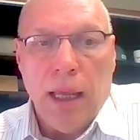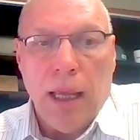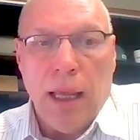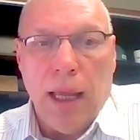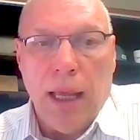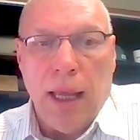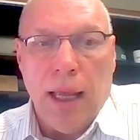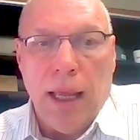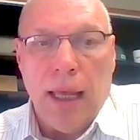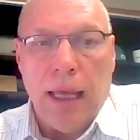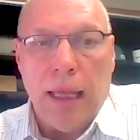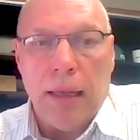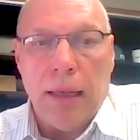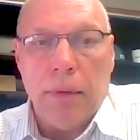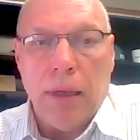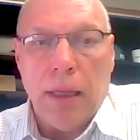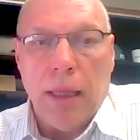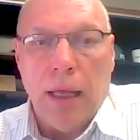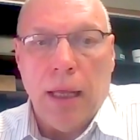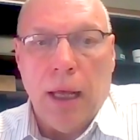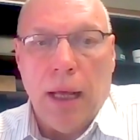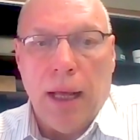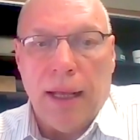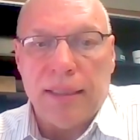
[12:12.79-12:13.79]
and
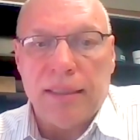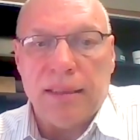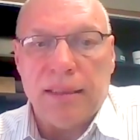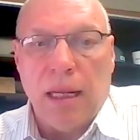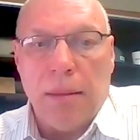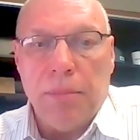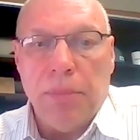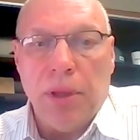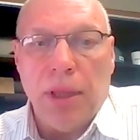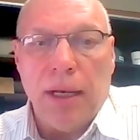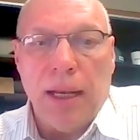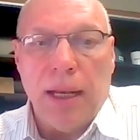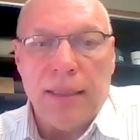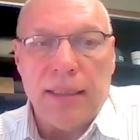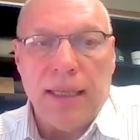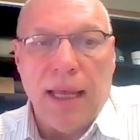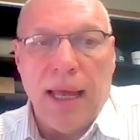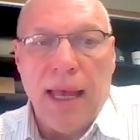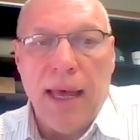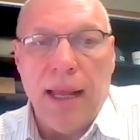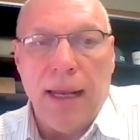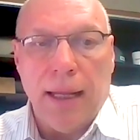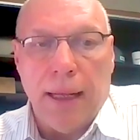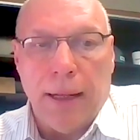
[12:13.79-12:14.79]
assemble it at the
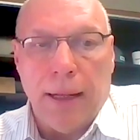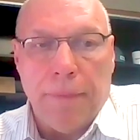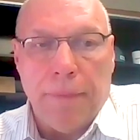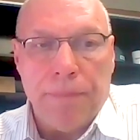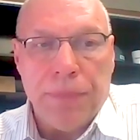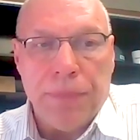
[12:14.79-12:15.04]
heading.